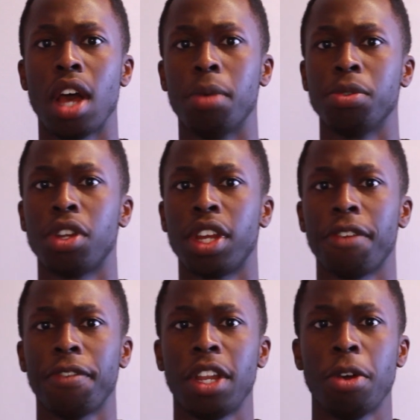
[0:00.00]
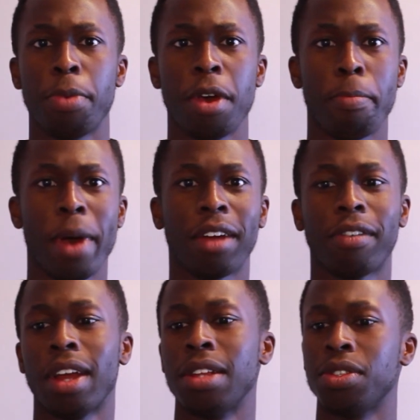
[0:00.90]
I'm just going to give a little bit of
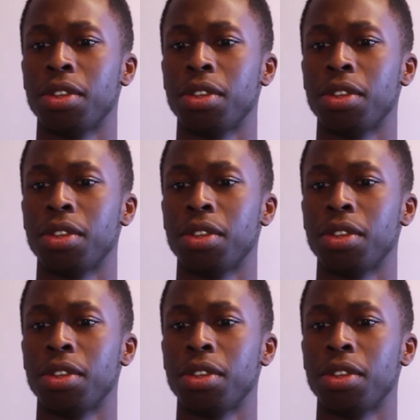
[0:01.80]
background.